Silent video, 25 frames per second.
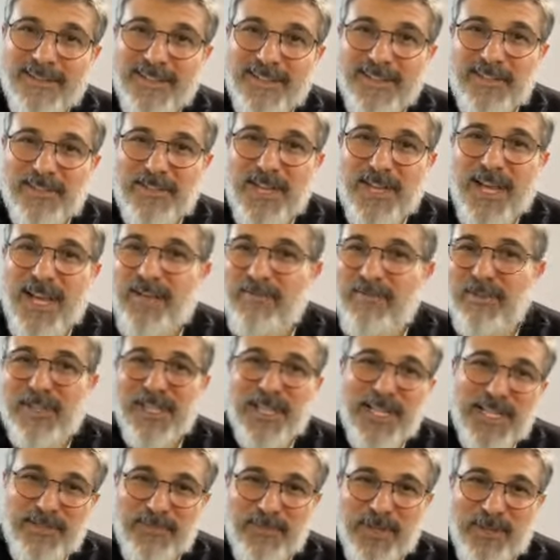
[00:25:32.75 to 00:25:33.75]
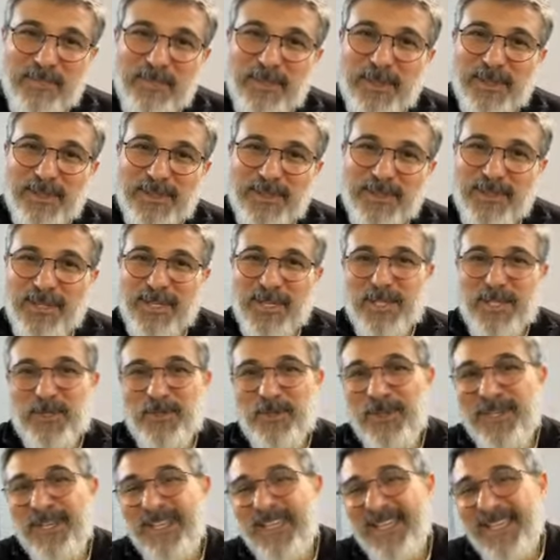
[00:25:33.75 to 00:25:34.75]
because I have classified military
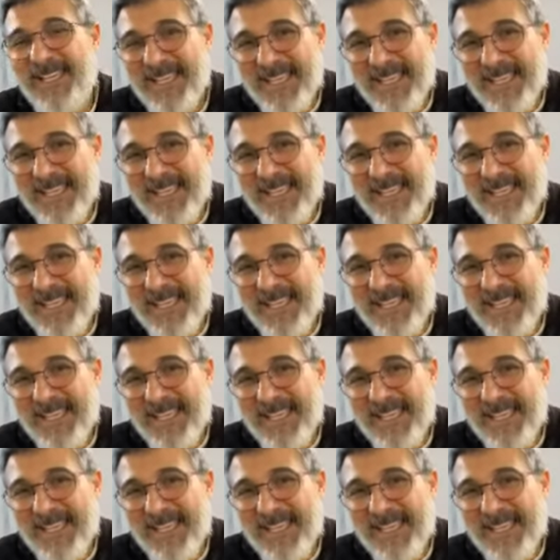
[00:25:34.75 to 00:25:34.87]
history.